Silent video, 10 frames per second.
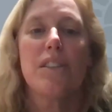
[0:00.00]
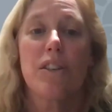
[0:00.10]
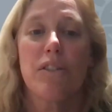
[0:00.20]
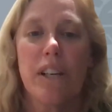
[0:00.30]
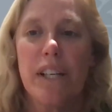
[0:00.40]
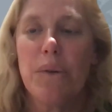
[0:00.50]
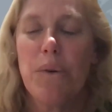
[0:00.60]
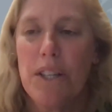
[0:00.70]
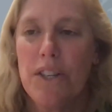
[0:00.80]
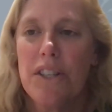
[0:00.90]
a great
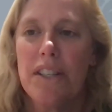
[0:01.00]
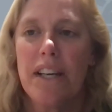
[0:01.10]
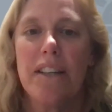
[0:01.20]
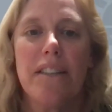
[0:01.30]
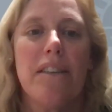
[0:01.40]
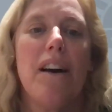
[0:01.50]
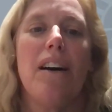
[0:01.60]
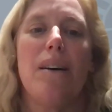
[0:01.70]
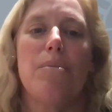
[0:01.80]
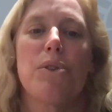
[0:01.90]
question, Dan.
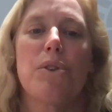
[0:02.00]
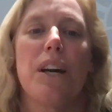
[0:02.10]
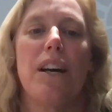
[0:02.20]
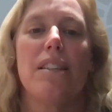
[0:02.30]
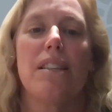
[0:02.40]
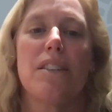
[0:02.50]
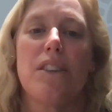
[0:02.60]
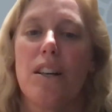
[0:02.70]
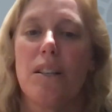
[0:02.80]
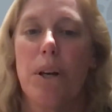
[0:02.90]
So yeah, as I
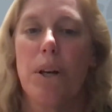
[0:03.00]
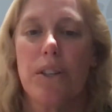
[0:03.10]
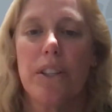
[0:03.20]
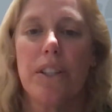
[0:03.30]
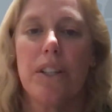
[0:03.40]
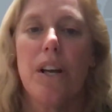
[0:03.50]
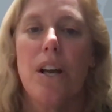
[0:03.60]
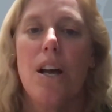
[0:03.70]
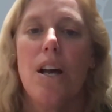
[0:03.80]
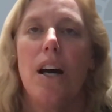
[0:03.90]
talked about earlier,
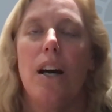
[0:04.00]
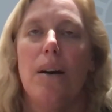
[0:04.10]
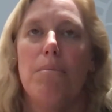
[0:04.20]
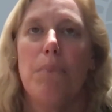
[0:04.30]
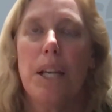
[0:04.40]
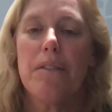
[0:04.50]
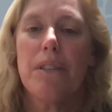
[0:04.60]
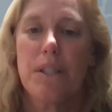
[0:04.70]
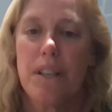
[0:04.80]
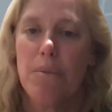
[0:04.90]
many of
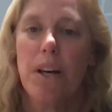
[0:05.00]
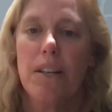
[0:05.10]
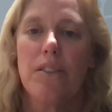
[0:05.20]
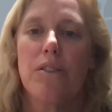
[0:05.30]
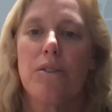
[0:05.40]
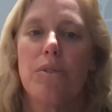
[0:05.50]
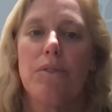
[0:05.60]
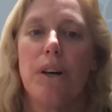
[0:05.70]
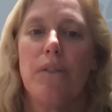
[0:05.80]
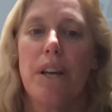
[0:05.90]
the STEM classes do
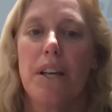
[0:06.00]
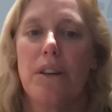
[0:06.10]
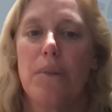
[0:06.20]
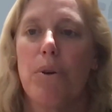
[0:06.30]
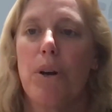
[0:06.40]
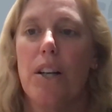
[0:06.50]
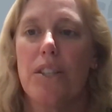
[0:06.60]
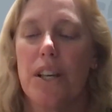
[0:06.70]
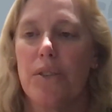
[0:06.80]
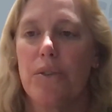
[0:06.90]
involve hands-on
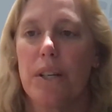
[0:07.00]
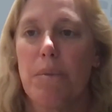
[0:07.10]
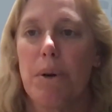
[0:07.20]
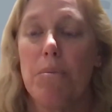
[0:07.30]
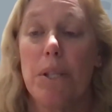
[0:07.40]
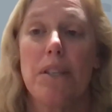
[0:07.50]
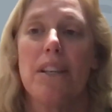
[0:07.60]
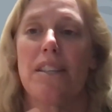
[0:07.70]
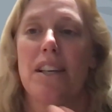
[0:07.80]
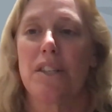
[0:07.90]
projects or experiments. And
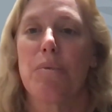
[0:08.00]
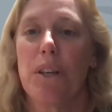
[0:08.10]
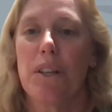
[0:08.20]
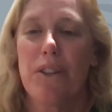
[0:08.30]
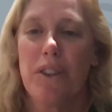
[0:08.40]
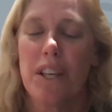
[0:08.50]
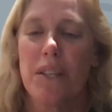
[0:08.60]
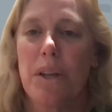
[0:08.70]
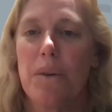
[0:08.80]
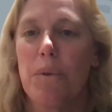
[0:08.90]
that's actually one of the
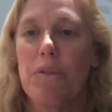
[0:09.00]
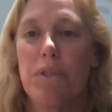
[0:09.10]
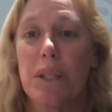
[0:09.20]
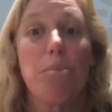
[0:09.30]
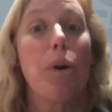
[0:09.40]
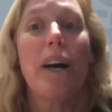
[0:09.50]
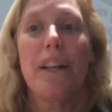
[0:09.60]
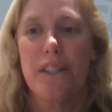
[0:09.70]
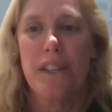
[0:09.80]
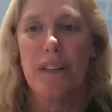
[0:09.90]
things that we really pride
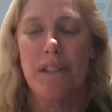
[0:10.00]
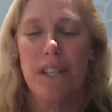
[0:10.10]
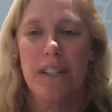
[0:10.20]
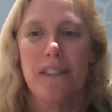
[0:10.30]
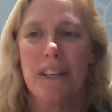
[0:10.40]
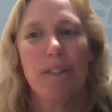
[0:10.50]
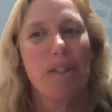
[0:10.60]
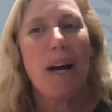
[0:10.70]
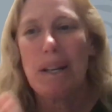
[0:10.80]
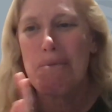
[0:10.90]
ourselves in, is that you're
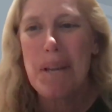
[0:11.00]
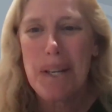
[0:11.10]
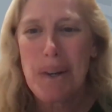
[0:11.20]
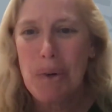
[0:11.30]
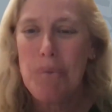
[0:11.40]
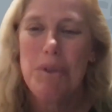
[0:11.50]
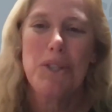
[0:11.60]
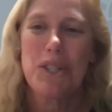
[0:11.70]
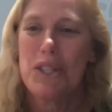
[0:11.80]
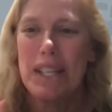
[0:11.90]
not going to be at home
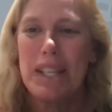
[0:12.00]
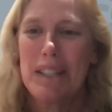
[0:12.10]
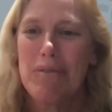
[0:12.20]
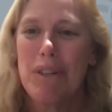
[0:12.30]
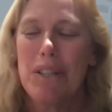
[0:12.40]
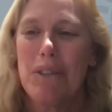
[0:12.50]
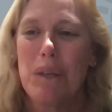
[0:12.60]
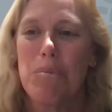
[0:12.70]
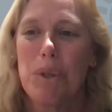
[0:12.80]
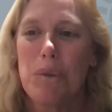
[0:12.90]
just sitting in front of a
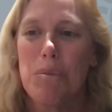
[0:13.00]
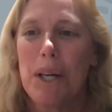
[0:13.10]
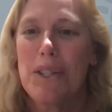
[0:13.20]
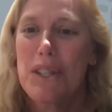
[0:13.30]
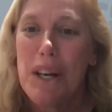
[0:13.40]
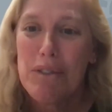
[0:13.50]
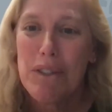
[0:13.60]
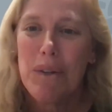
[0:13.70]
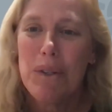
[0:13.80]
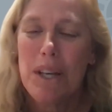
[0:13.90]
computer by yourself the
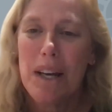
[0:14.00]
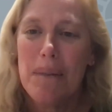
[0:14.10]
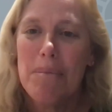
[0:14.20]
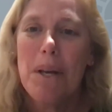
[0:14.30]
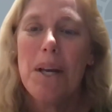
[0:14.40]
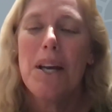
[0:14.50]
whole time,